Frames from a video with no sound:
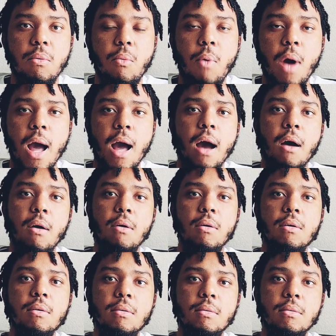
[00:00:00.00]
Wow.
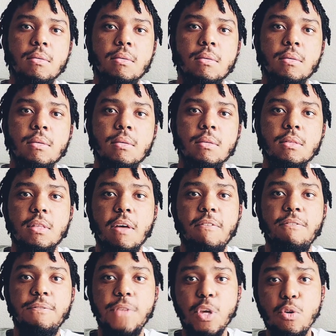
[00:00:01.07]
The
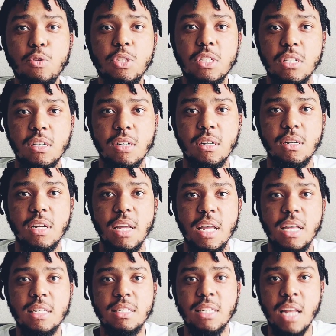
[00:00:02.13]
future
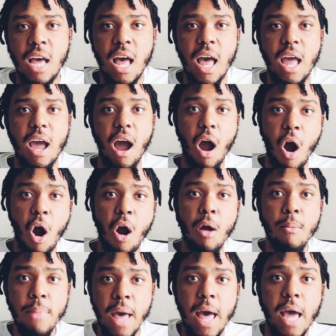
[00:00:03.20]
is not our
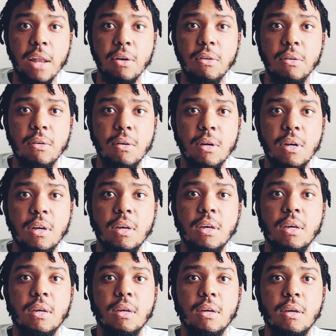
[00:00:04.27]
battle.
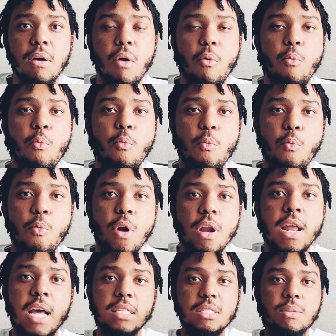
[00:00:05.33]
We're
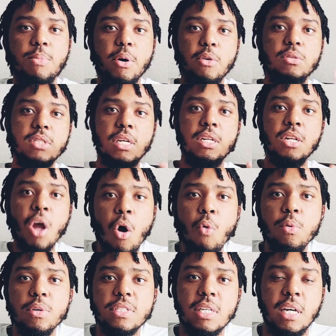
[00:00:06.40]
not supposed to know
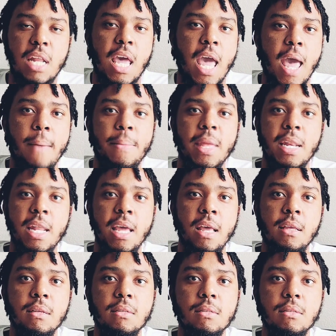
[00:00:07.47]
what's going to happen next.